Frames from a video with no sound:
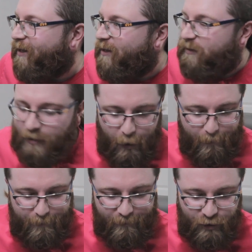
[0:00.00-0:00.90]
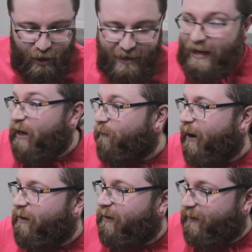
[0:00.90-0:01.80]
So, J.K.
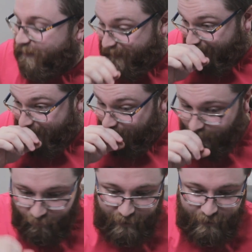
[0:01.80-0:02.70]
Rowling has said some pretty